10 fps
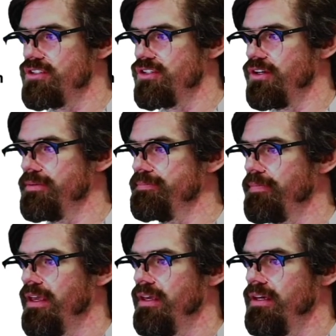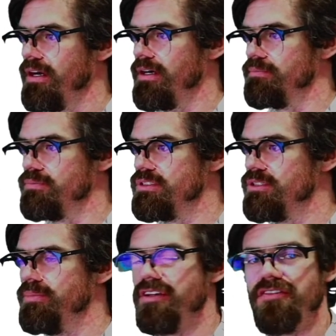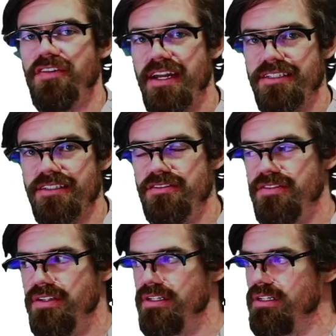So to be effective,